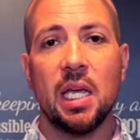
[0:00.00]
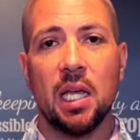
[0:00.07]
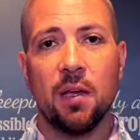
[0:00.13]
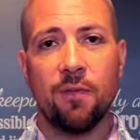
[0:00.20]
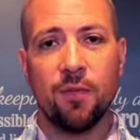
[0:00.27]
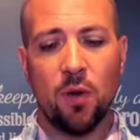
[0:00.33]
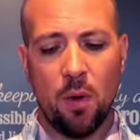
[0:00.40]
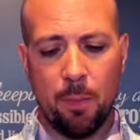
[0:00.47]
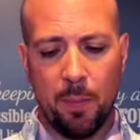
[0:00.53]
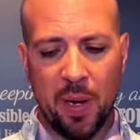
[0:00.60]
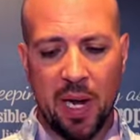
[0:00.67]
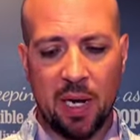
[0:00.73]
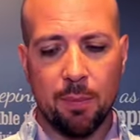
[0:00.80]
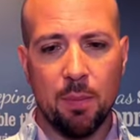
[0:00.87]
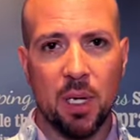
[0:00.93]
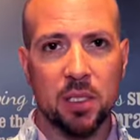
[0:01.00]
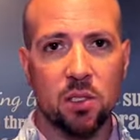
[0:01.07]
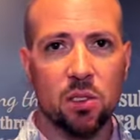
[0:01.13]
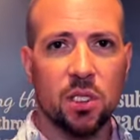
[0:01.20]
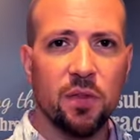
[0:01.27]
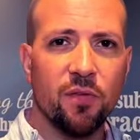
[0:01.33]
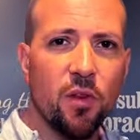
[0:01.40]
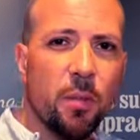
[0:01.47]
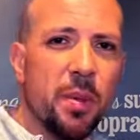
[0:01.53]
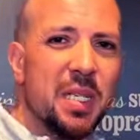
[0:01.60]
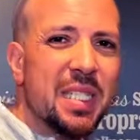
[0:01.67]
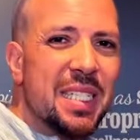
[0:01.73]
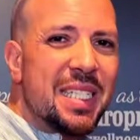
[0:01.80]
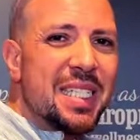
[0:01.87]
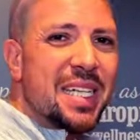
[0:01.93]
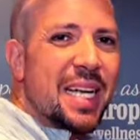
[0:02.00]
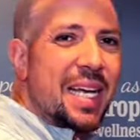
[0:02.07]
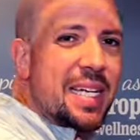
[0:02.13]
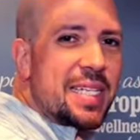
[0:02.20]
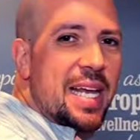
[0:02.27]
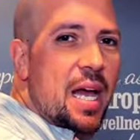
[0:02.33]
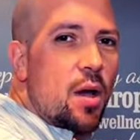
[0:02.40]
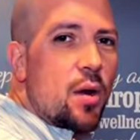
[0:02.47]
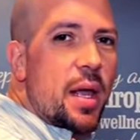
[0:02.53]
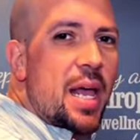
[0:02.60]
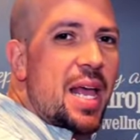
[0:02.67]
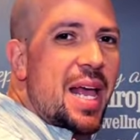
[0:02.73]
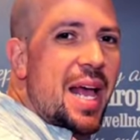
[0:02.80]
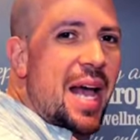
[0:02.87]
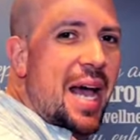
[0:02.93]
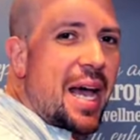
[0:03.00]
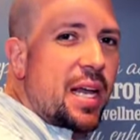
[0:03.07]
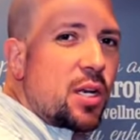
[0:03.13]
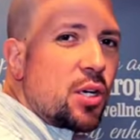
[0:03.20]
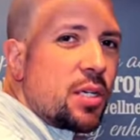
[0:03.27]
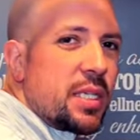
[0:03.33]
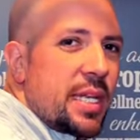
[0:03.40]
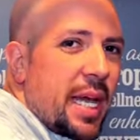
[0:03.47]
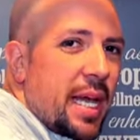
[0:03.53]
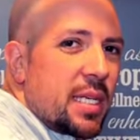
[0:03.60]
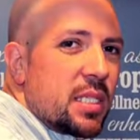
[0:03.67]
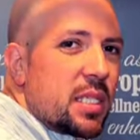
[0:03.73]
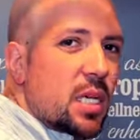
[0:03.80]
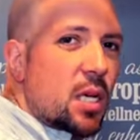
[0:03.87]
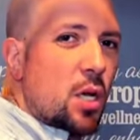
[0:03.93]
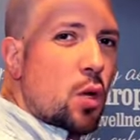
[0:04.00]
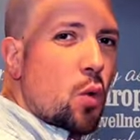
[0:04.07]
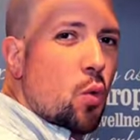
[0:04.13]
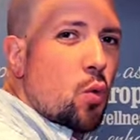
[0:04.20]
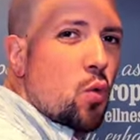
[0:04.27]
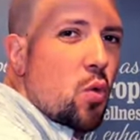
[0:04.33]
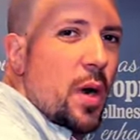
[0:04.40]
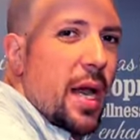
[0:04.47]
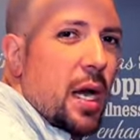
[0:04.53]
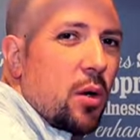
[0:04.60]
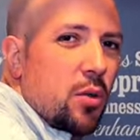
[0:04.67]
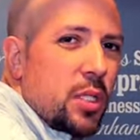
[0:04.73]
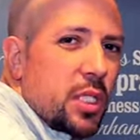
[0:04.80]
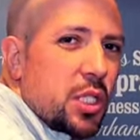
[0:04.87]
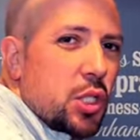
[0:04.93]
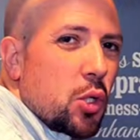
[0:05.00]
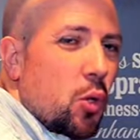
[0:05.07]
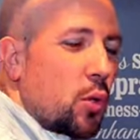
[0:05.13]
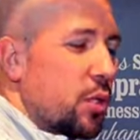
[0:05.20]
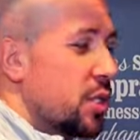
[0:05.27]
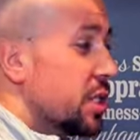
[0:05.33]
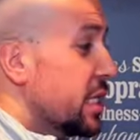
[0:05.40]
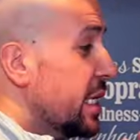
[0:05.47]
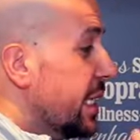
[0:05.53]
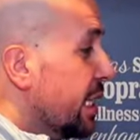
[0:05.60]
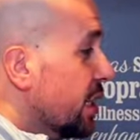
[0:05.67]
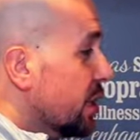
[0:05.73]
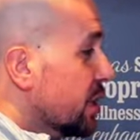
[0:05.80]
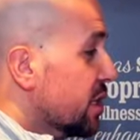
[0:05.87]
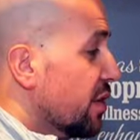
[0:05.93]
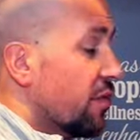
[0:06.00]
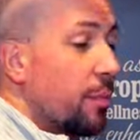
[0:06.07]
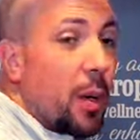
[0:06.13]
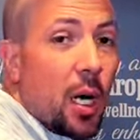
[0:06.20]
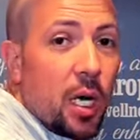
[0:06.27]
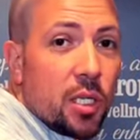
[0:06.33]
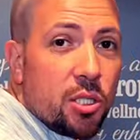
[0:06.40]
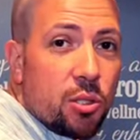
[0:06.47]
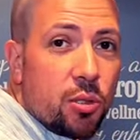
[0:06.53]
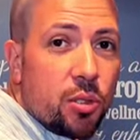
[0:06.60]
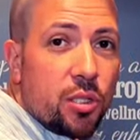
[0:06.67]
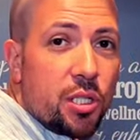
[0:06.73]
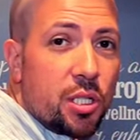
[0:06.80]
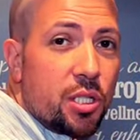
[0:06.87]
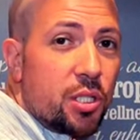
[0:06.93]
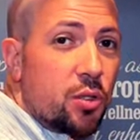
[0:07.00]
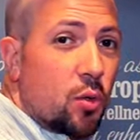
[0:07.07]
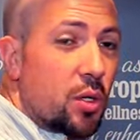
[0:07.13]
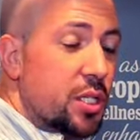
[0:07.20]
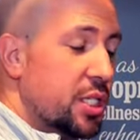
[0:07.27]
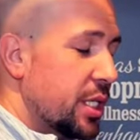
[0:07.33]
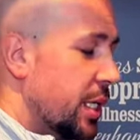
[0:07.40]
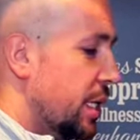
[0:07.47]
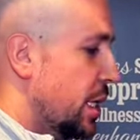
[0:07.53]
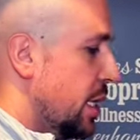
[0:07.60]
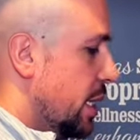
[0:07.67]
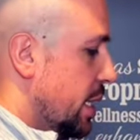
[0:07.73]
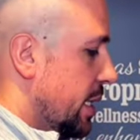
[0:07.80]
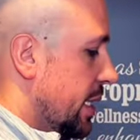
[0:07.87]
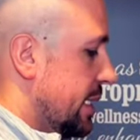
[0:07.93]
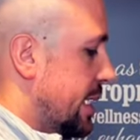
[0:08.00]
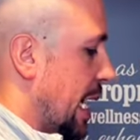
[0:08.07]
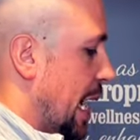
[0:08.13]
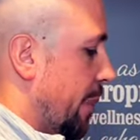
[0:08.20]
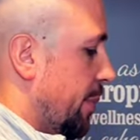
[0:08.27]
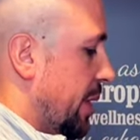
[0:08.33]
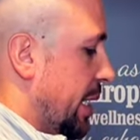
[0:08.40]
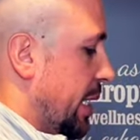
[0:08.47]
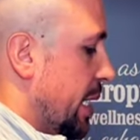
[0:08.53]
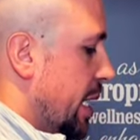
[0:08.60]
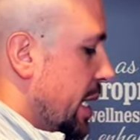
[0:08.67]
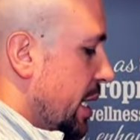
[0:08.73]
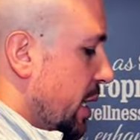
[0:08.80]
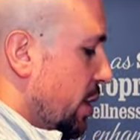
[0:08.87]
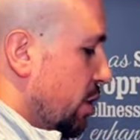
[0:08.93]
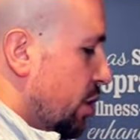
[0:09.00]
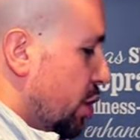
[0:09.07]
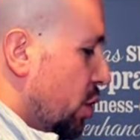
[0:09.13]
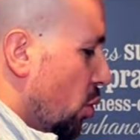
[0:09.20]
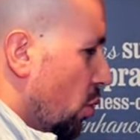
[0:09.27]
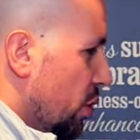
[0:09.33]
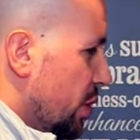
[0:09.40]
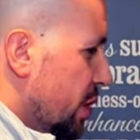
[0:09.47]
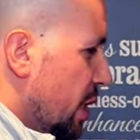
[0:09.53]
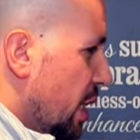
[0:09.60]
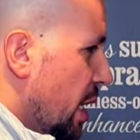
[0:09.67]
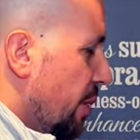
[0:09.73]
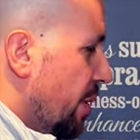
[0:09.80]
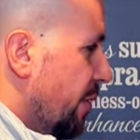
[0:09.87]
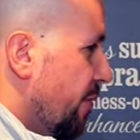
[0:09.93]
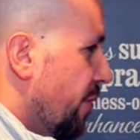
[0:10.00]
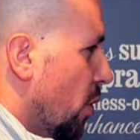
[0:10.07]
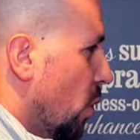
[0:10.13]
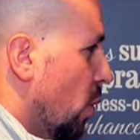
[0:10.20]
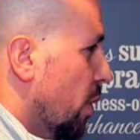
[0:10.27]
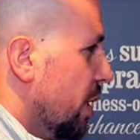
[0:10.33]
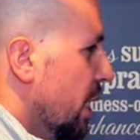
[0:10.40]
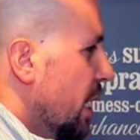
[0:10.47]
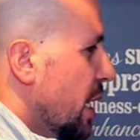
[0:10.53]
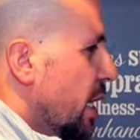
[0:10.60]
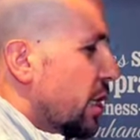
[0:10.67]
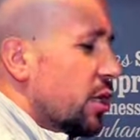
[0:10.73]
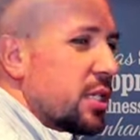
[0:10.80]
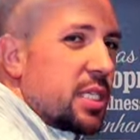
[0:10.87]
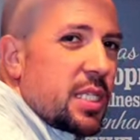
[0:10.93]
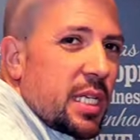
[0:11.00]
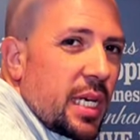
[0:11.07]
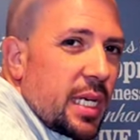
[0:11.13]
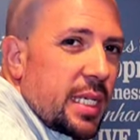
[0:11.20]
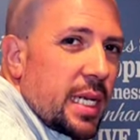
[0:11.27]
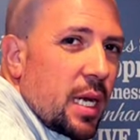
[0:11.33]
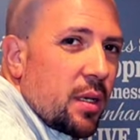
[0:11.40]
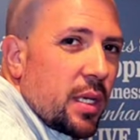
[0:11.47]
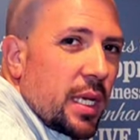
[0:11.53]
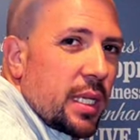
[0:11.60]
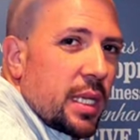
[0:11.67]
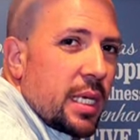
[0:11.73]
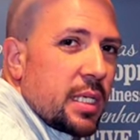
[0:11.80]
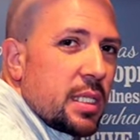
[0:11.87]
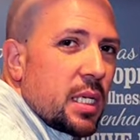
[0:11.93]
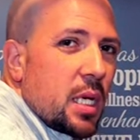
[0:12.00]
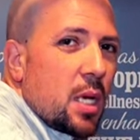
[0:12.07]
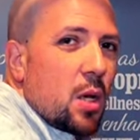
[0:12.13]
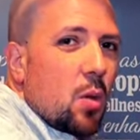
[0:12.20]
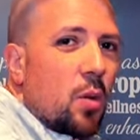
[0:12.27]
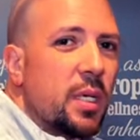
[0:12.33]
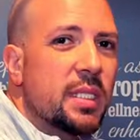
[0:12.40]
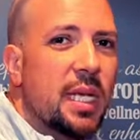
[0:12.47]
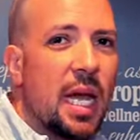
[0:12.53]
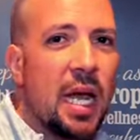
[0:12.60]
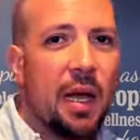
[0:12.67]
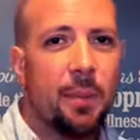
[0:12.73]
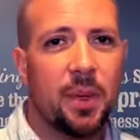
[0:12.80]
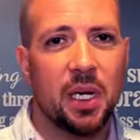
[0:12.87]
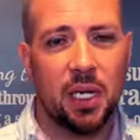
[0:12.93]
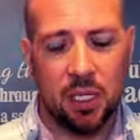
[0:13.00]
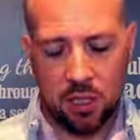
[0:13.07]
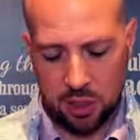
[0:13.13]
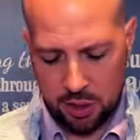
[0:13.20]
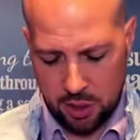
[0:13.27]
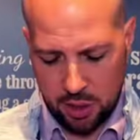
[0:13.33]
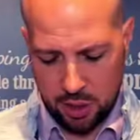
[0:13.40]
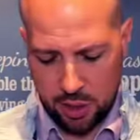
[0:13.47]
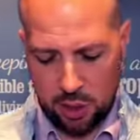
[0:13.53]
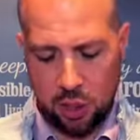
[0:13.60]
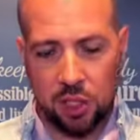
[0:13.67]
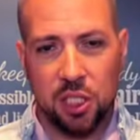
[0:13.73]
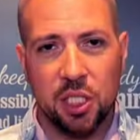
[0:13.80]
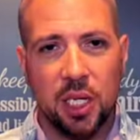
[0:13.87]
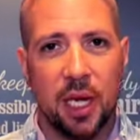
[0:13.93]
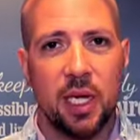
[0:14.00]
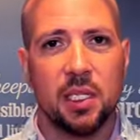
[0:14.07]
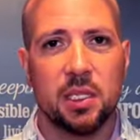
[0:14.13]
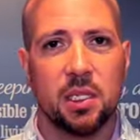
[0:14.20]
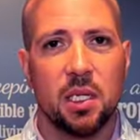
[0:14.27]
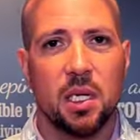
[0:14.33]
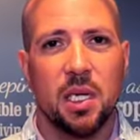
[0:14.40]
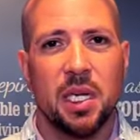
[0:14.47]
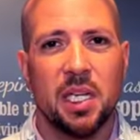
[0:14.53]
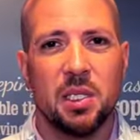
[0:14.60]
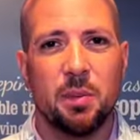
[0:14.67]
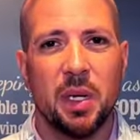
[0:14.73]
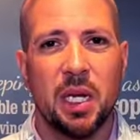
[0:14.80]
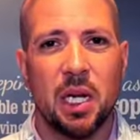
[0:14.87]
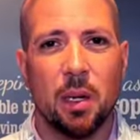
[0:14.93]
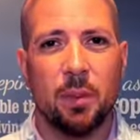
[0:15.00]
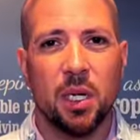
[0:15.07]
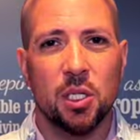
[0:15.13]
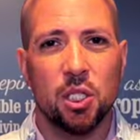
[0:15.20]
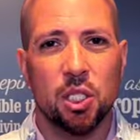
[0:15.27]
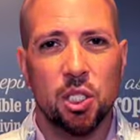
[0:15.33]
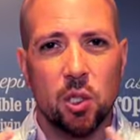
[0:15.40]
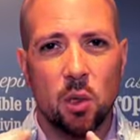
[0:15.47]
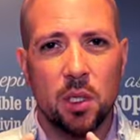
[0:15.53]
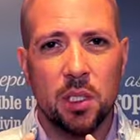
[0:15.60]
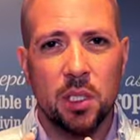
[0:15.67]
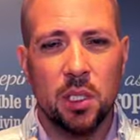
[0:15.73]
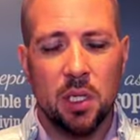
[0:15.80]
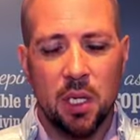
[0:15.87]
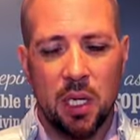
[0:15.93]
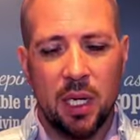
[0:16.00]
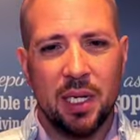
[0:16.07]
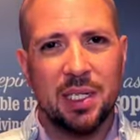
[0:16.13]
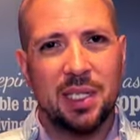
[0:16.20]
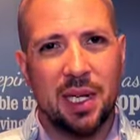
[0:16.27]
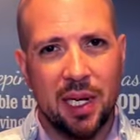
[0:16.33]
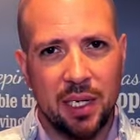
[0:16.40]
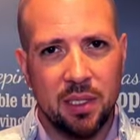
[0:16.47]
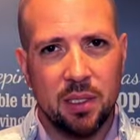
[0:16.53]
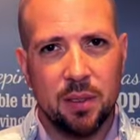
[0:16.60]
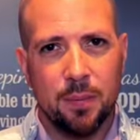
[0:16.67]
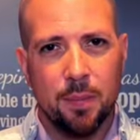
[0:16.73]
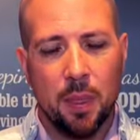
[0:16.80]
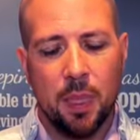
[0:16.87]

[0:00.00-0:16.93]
if your pec muscles, if you've been sitting down at your desk, rounded shoulders, years of postural distortion that's happening, your shoulders are coming forward, you're sitting down like this, what's happening is your chest is becoming short and tight.